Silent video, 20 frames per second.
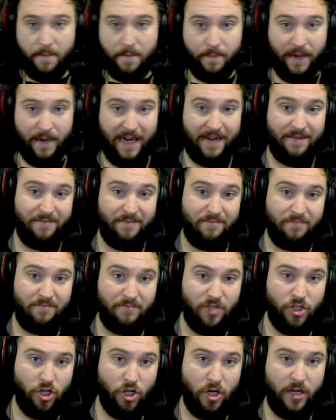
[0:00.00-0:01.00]
but
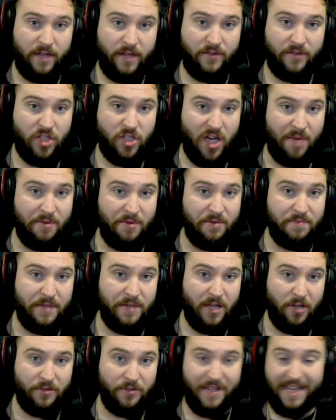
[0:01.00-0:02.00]
majority of the time I'd be
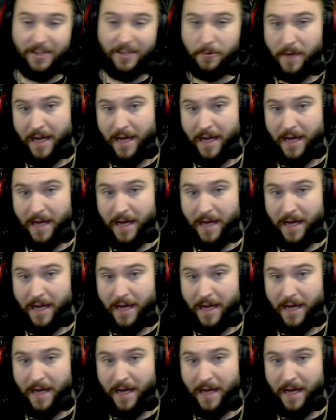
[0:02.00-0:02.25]
going the